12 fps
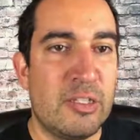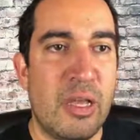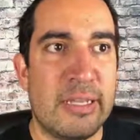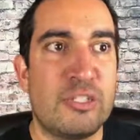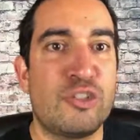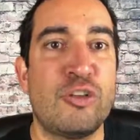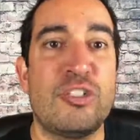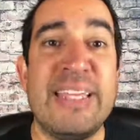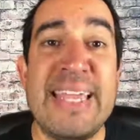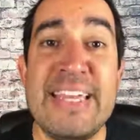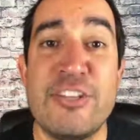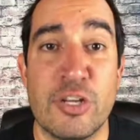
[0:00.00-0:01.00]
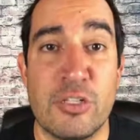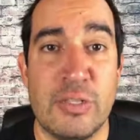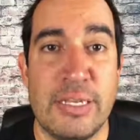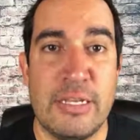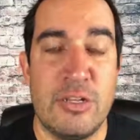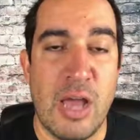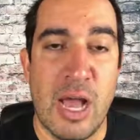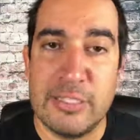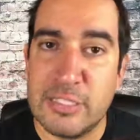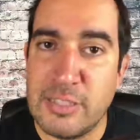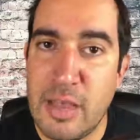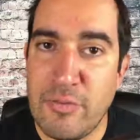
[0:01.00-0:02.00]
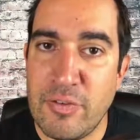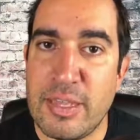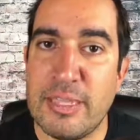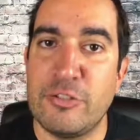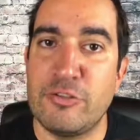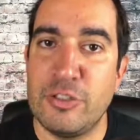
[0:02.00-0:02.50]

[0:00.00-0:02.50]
like strategically, not stuffing it,